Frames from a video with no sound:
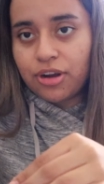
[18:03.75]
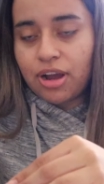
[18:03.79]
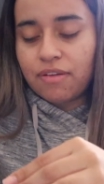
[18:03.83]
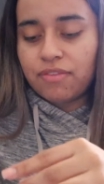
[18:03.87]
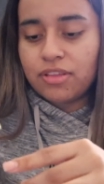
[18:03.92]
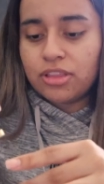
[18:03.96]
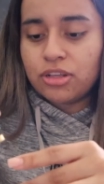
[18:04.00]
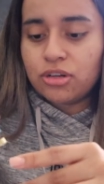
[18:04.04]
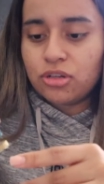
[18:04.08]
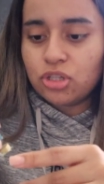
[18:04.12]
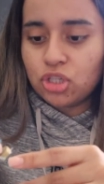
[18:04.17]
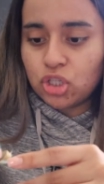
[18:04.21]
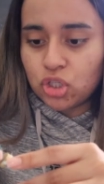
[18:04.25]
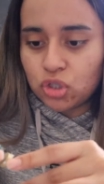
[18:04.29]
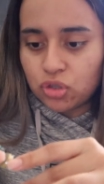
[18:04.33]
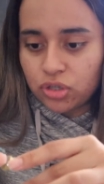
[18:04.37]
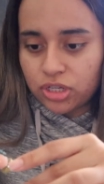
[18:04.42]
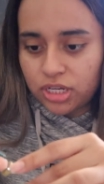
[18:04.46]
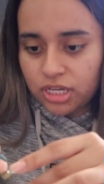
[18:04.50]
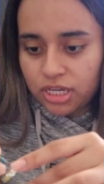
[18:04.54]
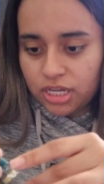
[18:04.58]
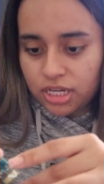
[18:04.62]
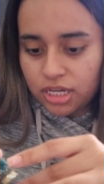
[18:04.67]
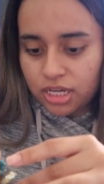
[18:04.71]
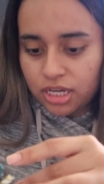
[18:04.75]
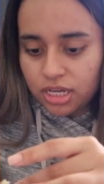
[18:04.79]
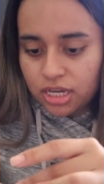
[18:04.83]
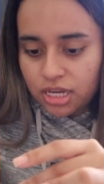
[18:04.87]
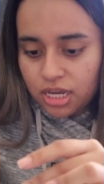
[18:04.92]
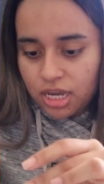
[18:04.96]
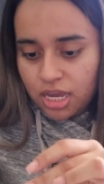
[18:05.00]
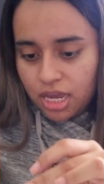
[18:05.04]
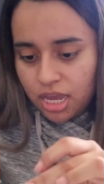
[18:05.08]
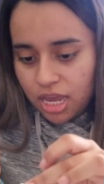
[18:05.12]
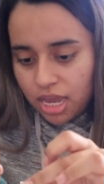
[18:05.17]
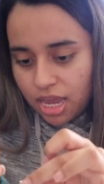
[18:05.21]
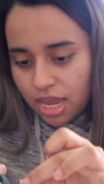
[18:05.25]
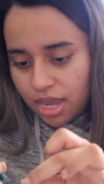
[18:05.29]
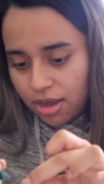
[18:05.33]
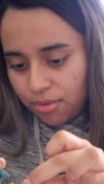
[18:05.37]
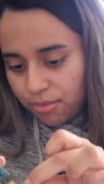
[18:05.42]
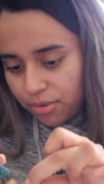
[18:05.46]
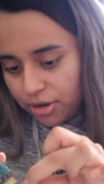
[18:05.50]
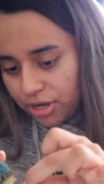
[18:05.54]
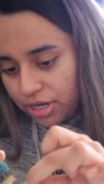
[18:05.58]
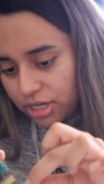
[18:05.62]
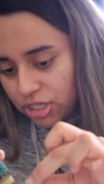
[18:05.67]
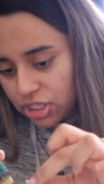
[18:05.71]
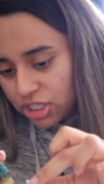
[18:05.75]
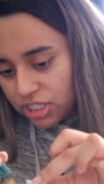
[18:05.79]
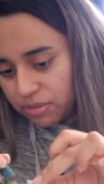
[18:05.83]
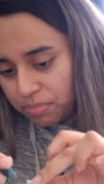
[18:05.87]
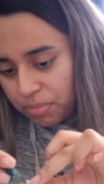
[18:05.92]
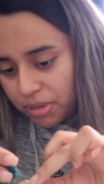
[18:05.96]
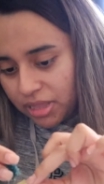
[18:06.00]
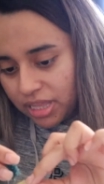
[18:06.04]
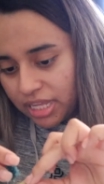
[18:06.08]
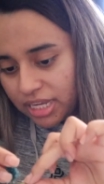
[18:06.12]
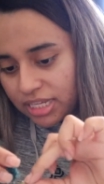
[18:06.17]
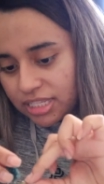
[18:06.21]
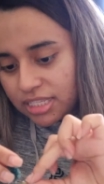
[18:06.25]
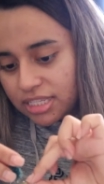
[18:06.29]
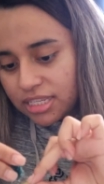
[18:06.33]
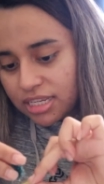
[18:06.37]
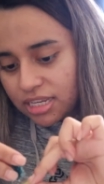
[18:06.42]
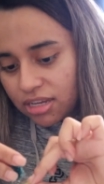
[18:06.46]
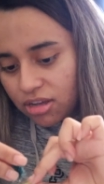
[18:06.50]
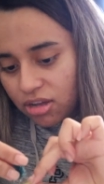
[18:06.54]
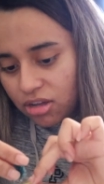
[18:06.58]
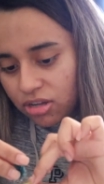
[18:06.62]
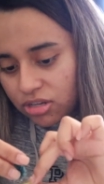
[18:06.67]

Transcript: grab the little tree and we're gonna just place it